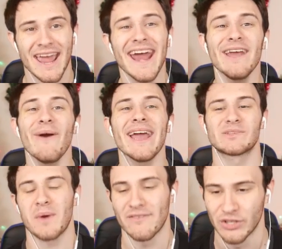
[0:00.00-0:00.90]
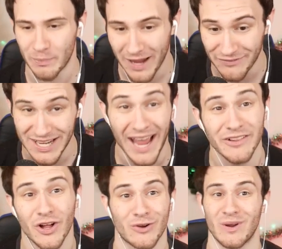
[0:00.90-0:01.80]
Anyways, we have a little bit of
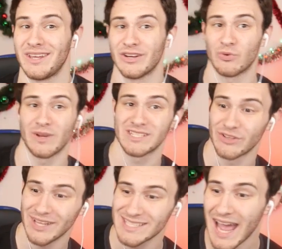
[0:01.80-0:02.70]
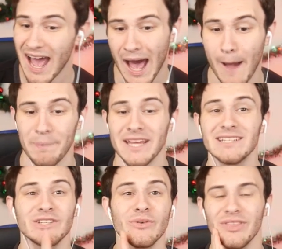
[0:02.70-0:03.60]
dialogue right here to read, so let's hop
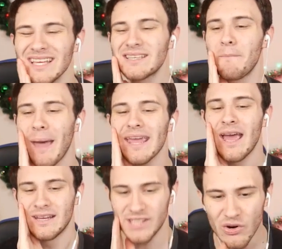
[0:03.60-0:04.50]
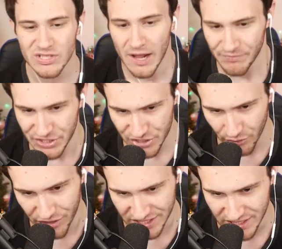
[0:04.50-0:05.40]
into this, my dudes. So
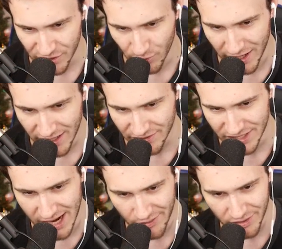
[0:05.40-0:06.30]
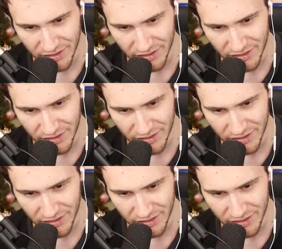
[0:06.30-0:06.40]
this is the radio tower.